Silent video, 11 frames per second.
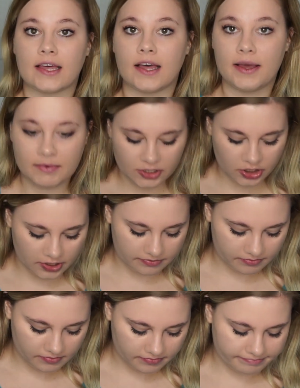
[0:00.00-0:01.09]
I'm not sure.
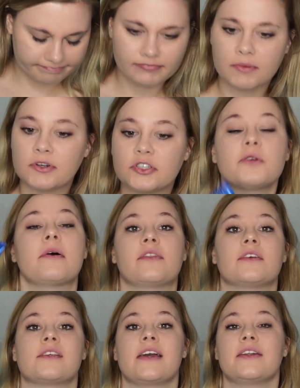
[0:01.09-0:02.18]
I'm not sure about
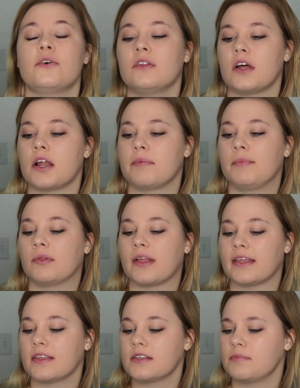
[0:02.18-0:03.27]
this. I know a lot of people
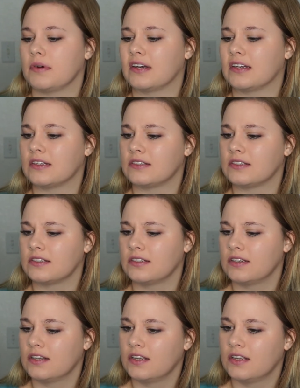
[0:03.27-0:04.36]
like this, but
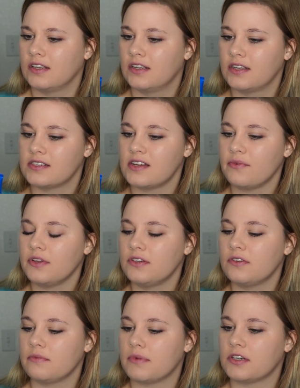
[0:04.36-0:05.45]
it's not really
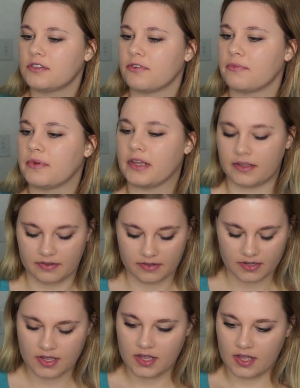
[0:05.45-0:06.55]
doing much for me.
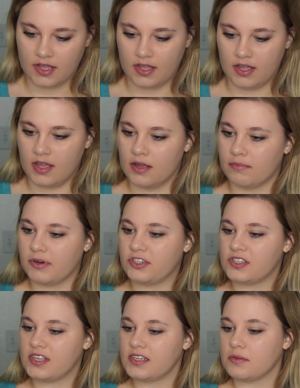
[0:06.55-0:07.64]
But it
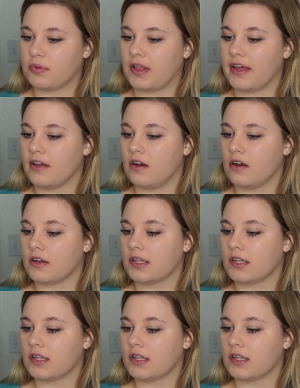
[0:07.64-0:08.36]
just says apply on